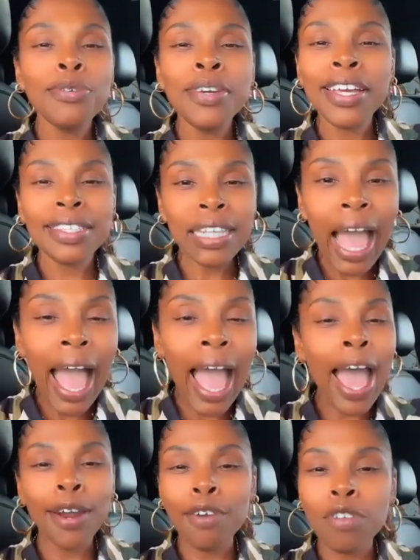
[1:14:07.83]
you get
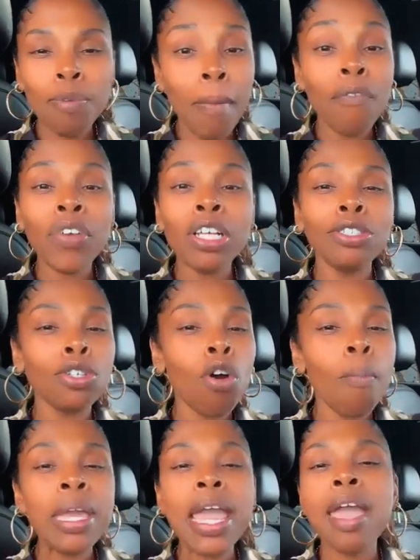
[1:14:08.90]
tired of it. My face
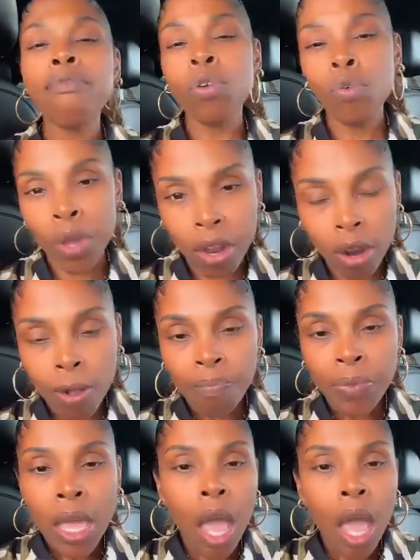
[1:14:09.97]
is going to be everywhere.